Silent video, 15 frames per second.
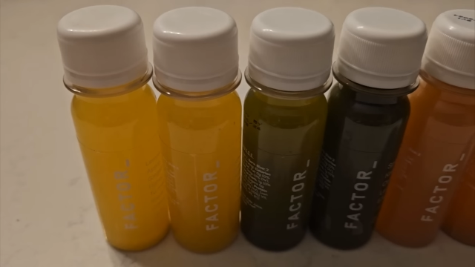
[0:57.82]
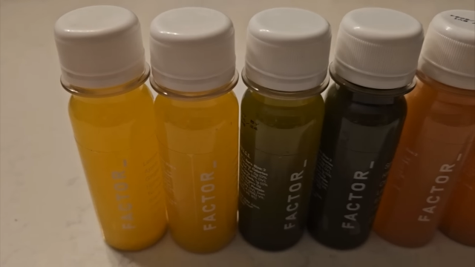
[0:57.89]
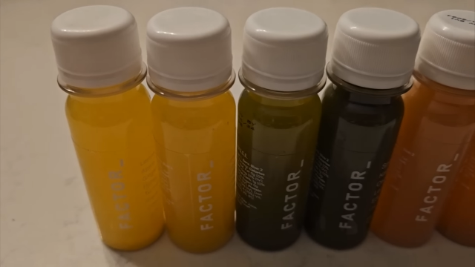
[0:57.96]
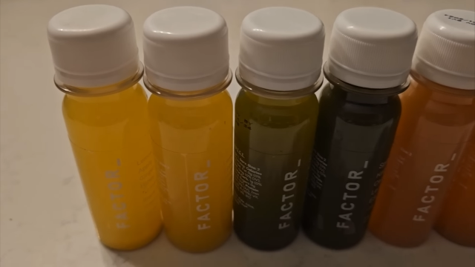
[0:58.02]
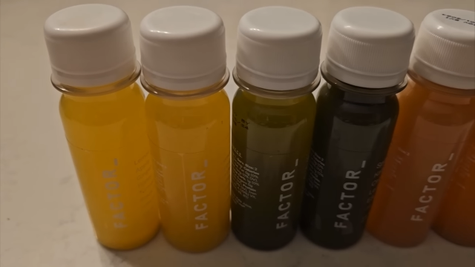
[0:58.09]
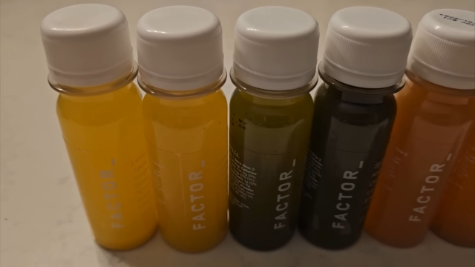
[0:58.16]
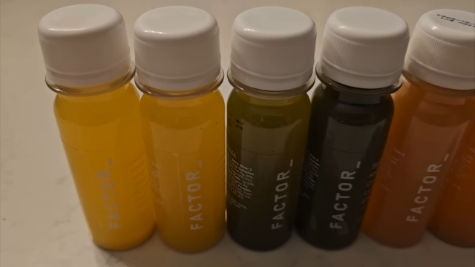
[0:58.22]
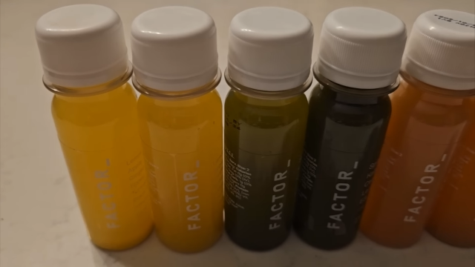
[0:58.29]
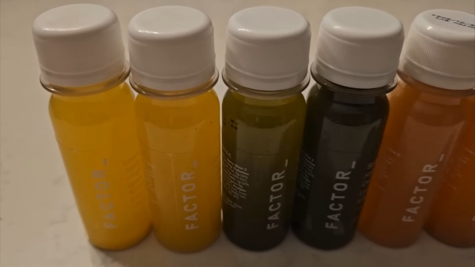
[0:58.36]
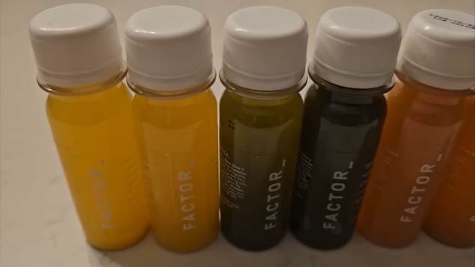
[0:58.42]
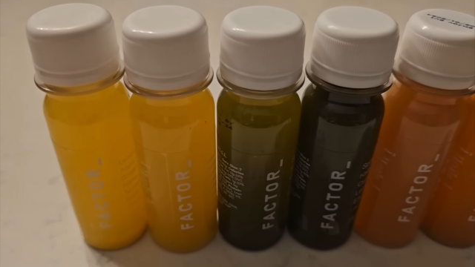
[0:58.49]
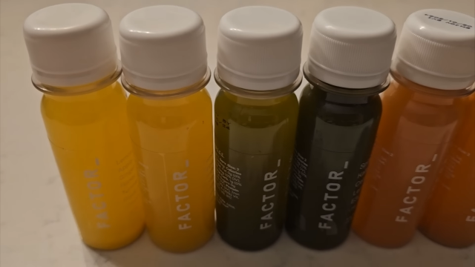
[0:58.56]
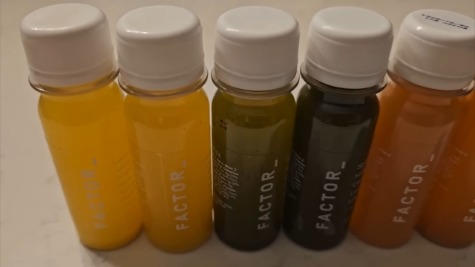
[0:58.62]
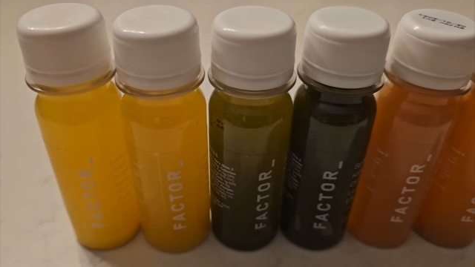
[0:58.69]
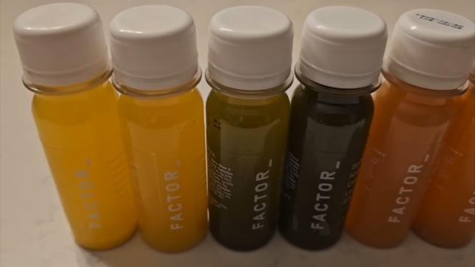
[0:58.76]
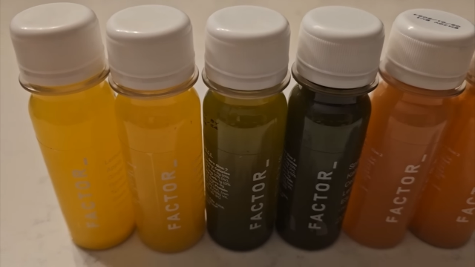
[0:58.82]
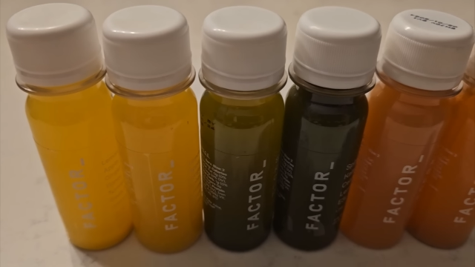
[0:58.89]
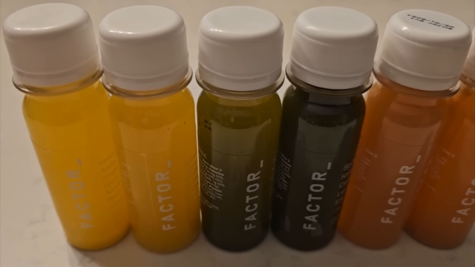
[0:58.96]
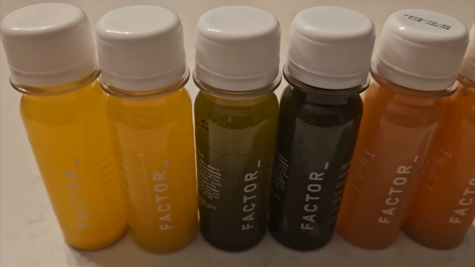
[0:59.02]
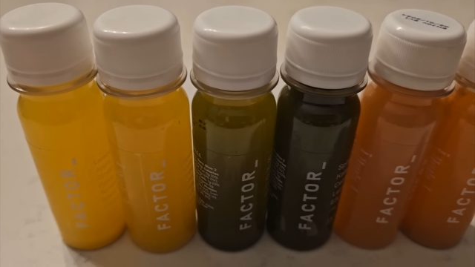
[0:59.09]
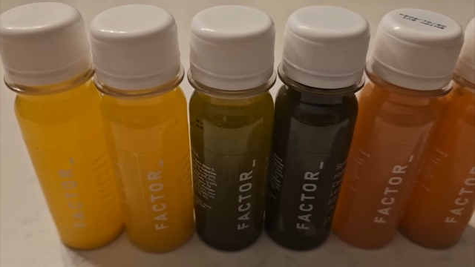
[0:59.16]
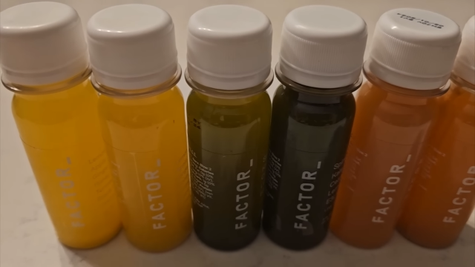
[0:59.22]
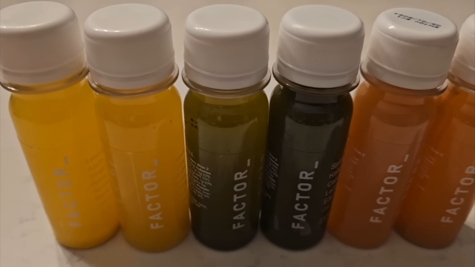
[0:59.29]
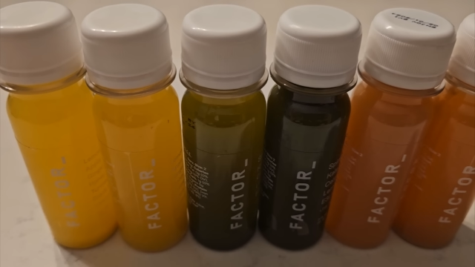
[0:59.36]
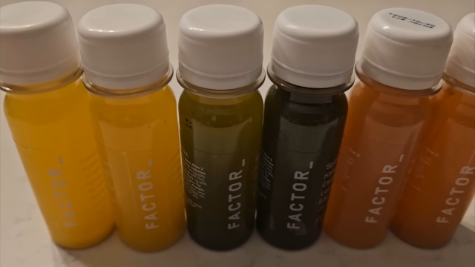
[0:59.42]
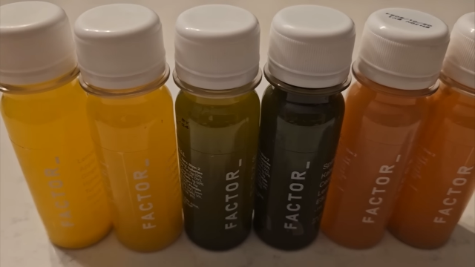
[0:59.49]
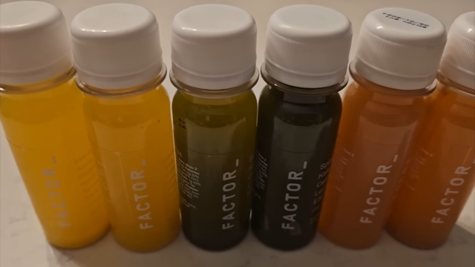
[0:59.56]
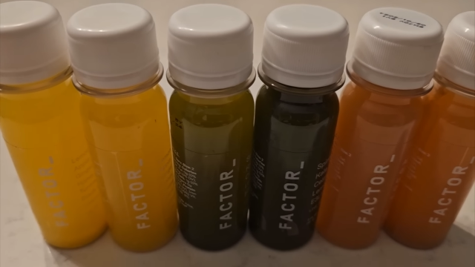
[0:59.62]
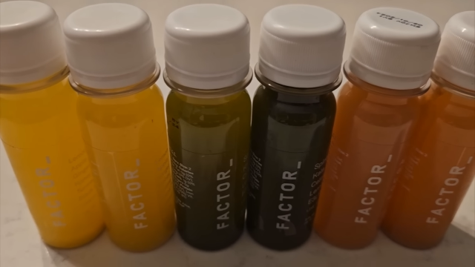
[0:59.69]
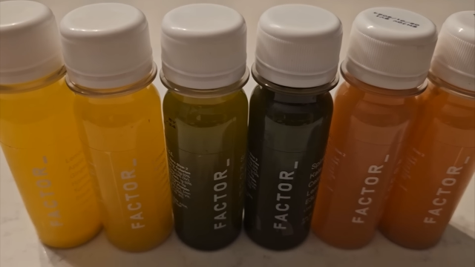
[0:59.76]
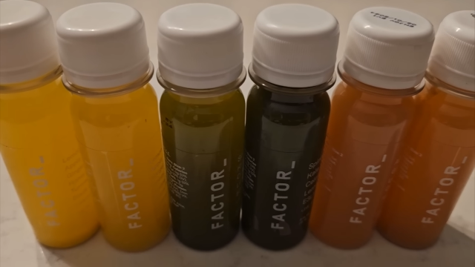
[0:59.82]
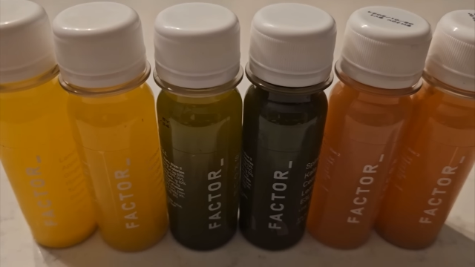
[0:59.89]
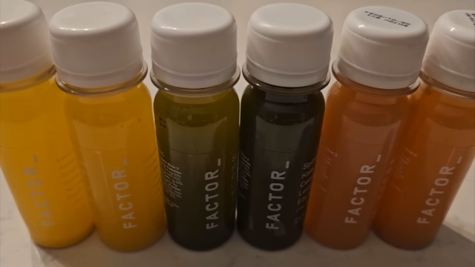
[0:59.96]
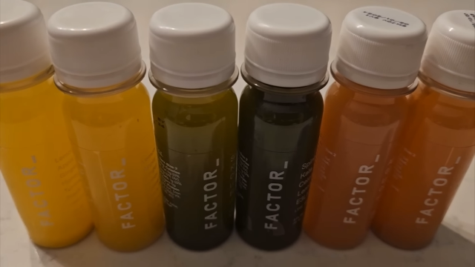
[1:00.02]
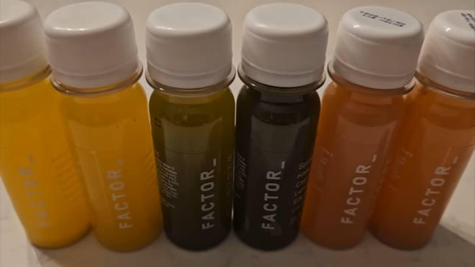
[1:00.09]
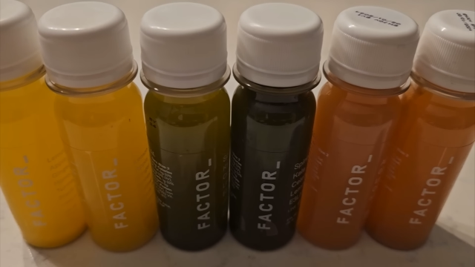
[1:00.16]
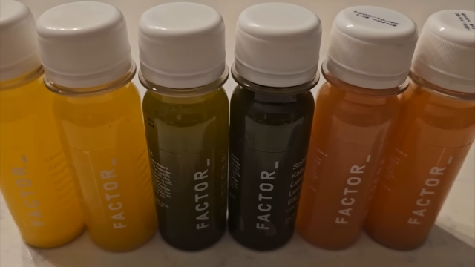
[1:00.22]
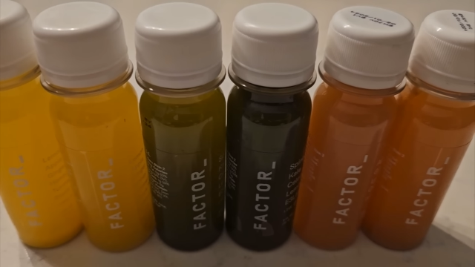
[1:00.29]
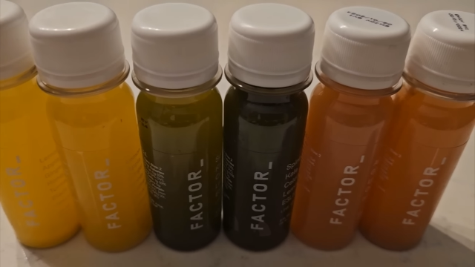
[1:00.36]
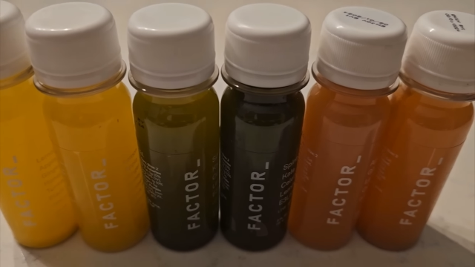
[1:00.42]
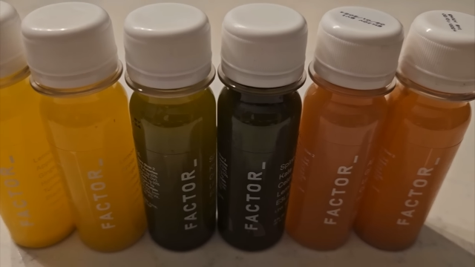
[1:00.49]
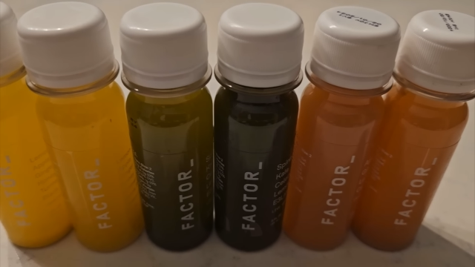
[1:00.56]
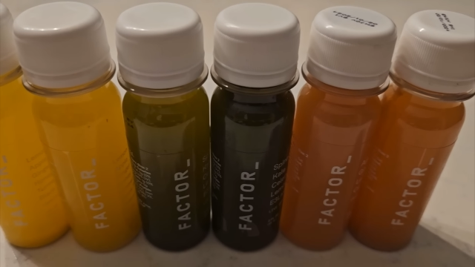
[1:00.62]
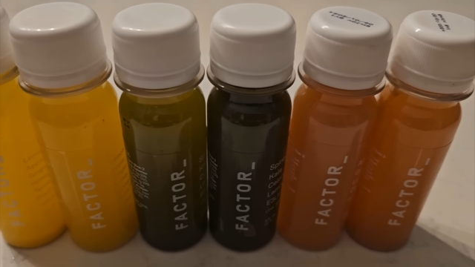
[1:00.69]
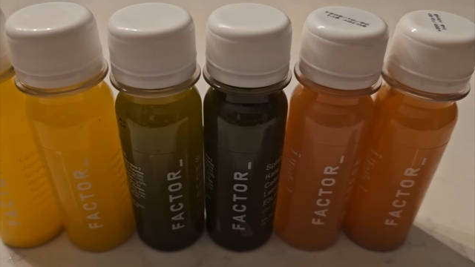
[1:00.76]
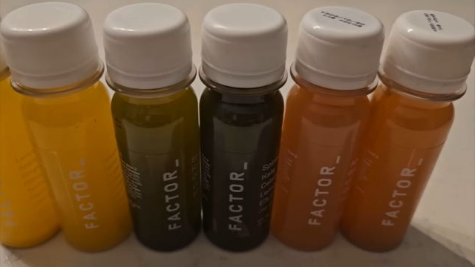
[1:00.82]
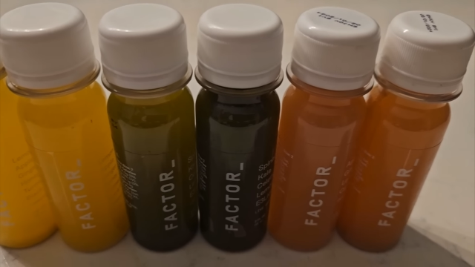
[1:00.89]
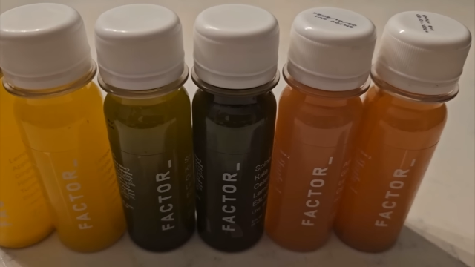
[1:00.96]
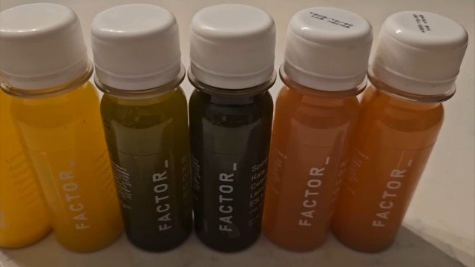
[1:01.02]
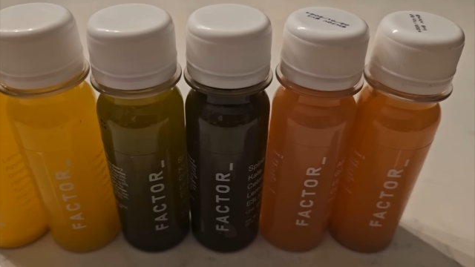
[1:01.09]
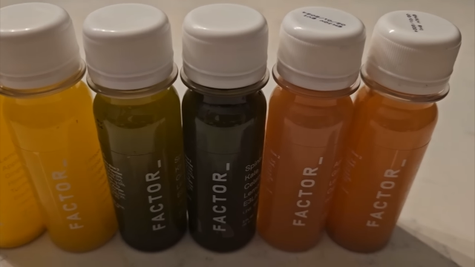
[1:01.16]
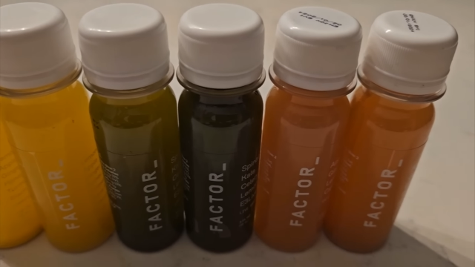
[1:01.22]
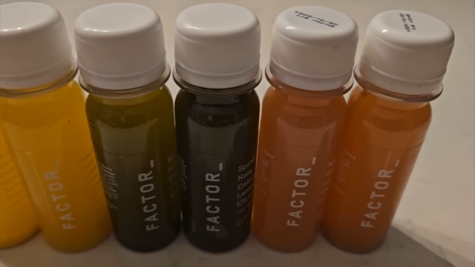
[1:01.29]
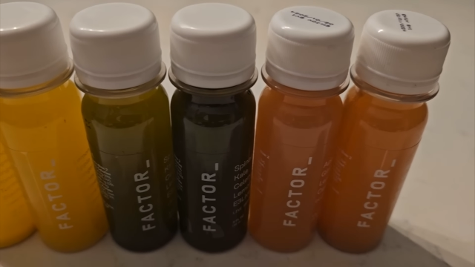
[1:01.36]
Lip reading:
[unreadable: no face in view]